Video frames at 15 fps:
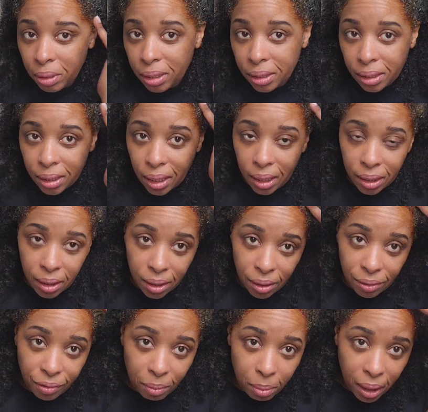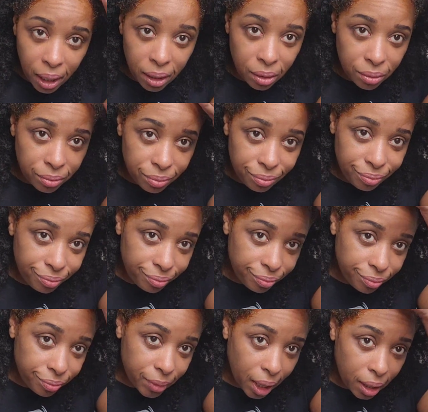been sitting in there for about,
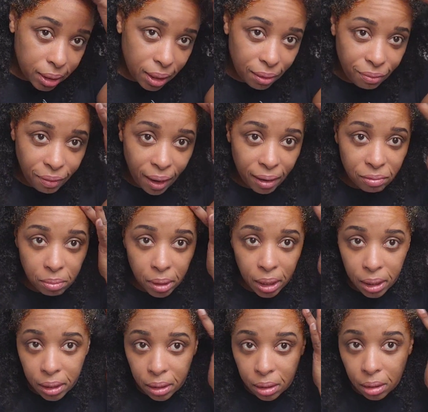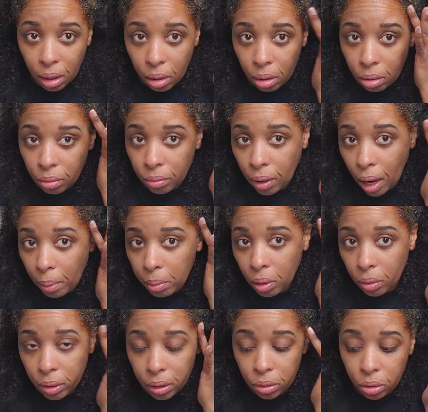I'll say 5 minutes. So
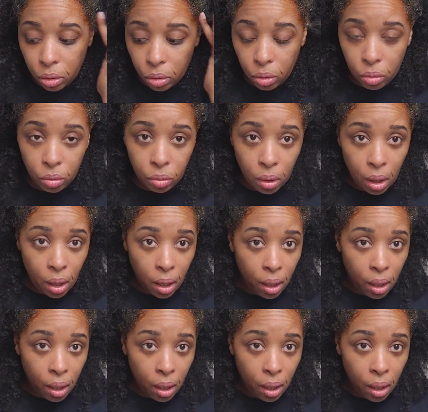I'm going to